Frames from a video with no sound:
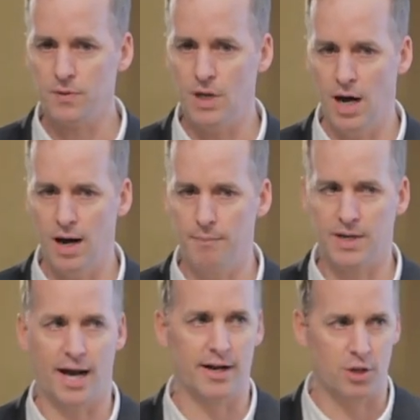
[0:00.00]
um,
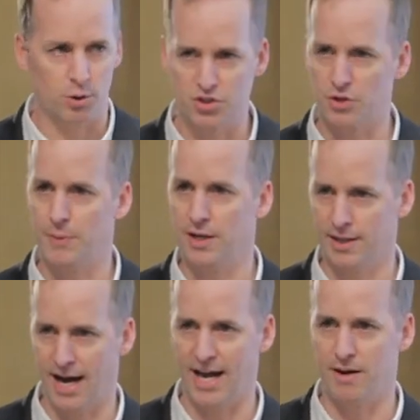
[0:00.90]
kind of coached me and
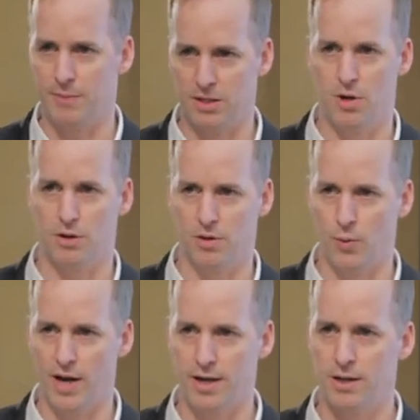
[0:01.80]
guided me along the
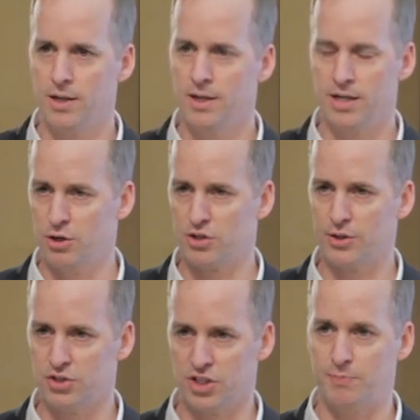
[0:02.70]
way,
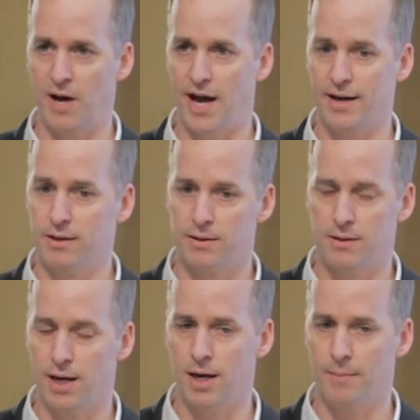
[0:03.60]
usually just by
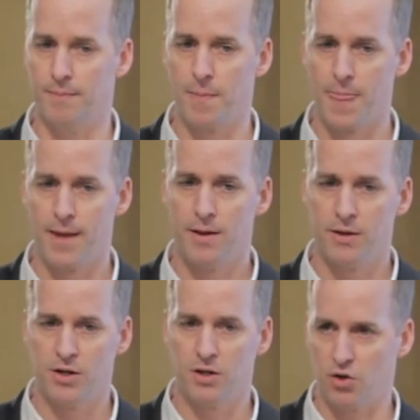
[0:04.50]
um,
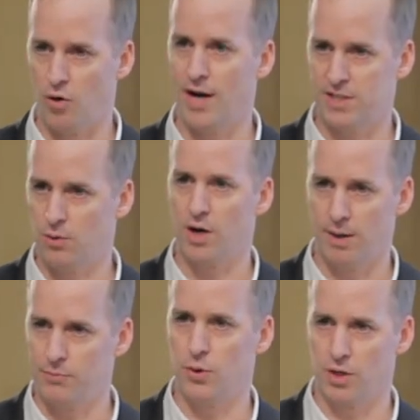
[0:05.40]
correcting what
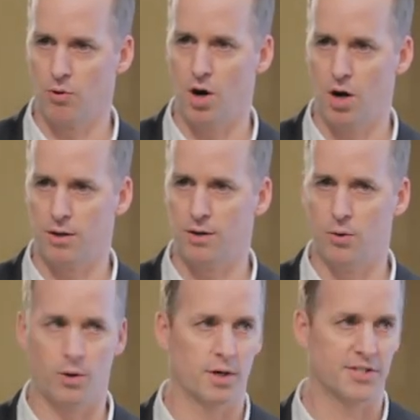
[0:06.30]
I'm doing wrong
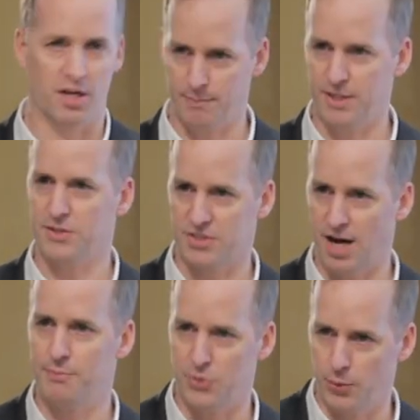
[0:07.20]
or telling me to
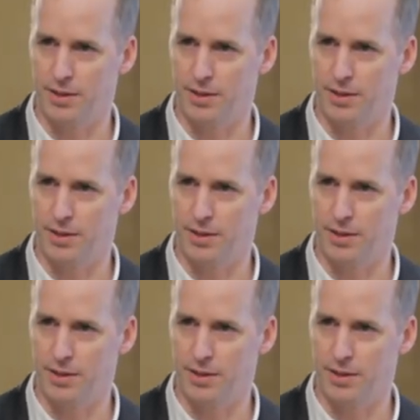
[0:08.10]
stop doing